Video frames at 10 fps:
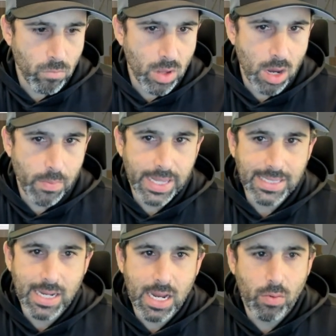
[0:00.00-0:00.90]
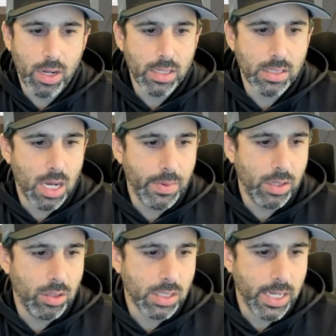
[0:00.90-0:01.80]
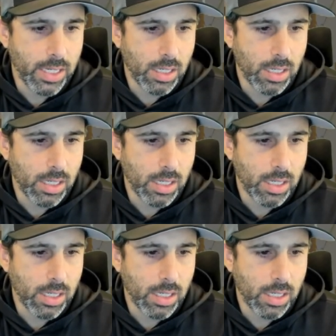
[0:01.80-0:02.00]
But that's kind of what Sabe looks like.